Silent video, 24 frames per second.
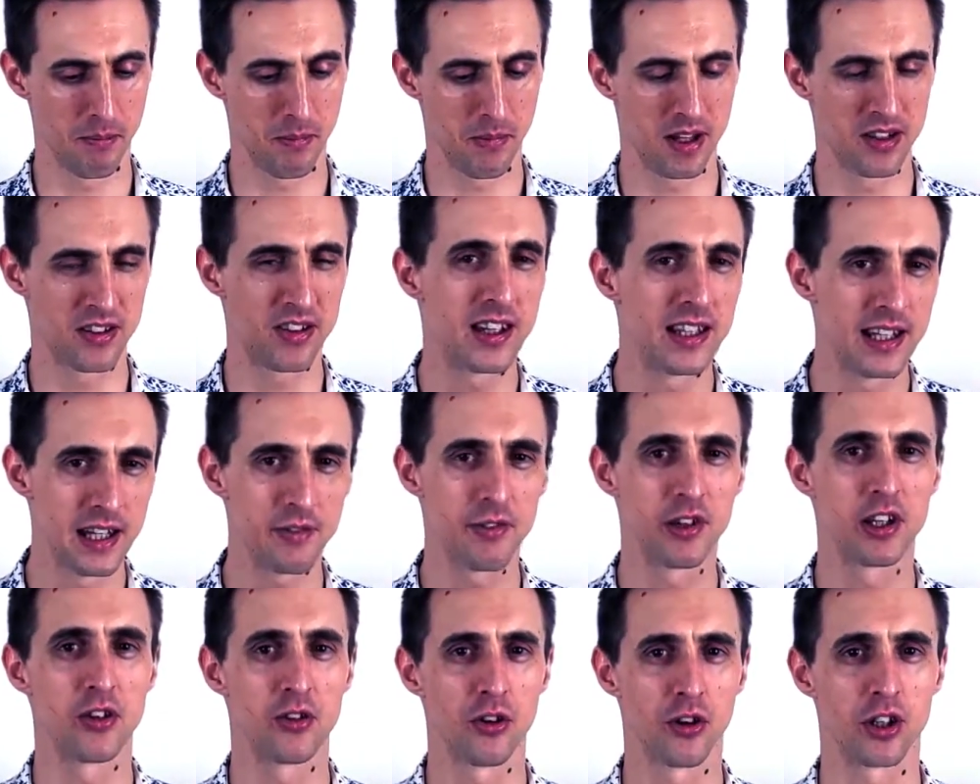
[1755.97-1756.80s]
It's a
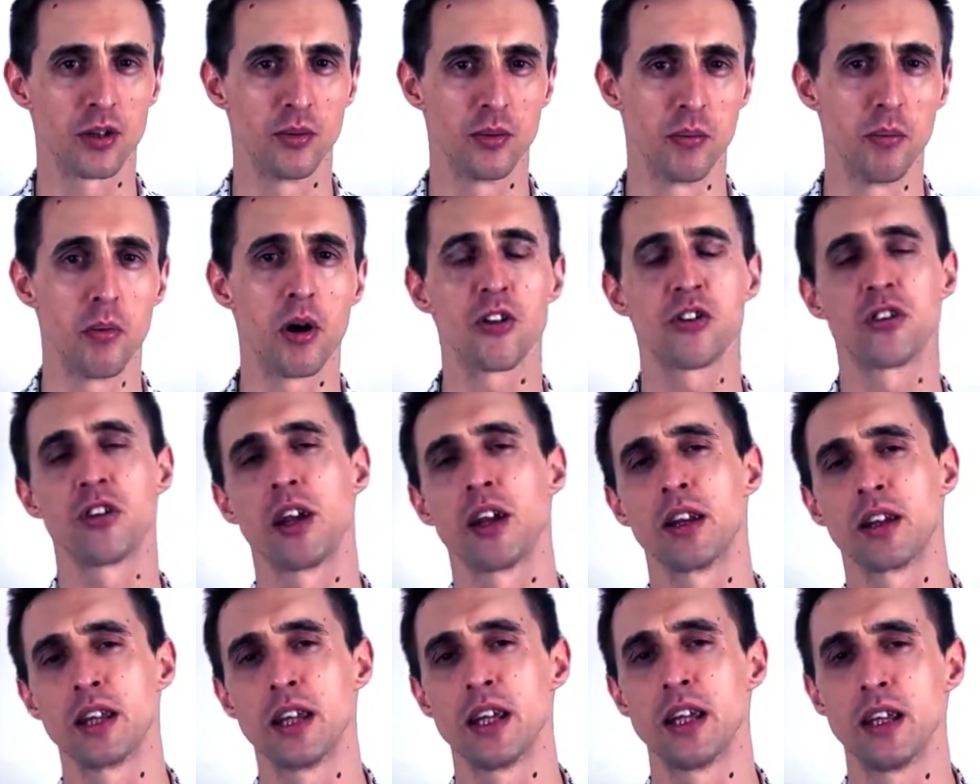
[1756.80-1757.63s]
living document, much
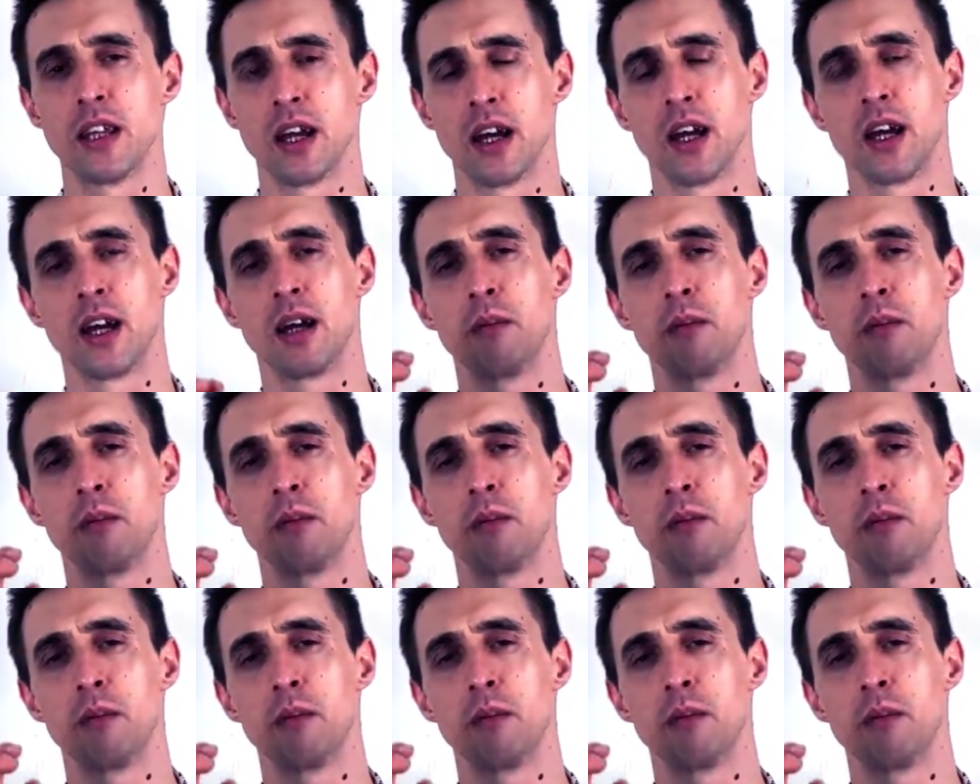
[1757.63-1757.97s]
like the